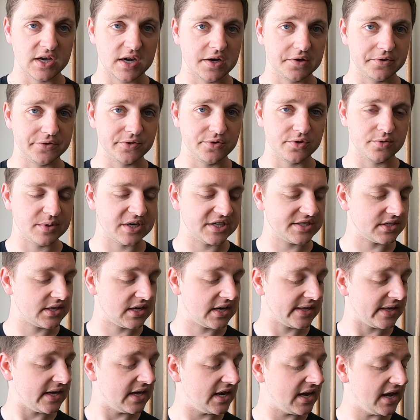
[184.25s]
I'll do the best that I
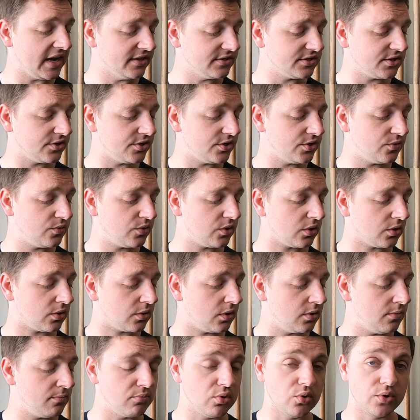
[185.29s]
can to answer you or
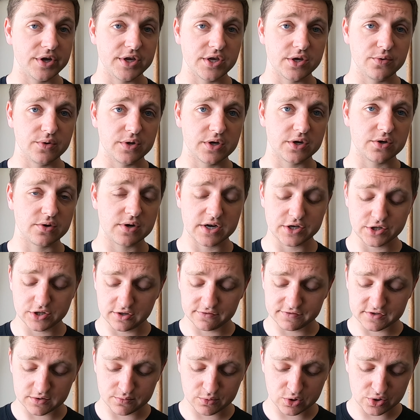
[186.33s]
point you in the direction
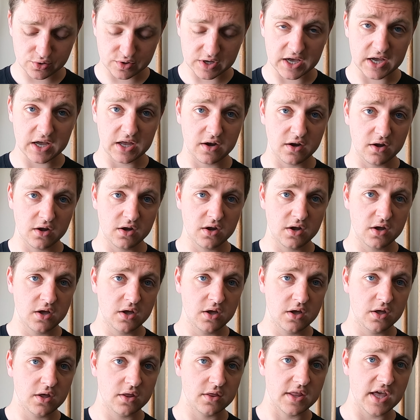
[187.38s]
of someone who can.
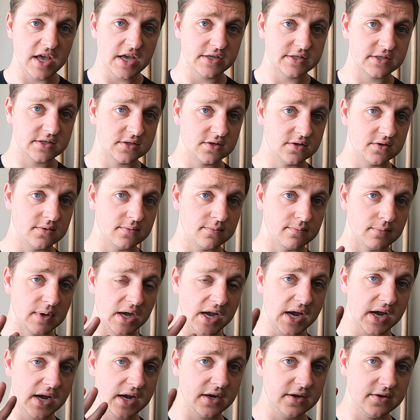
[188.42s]
Thanks.
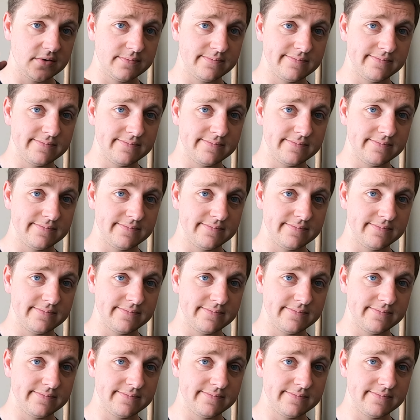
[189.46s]
Bye.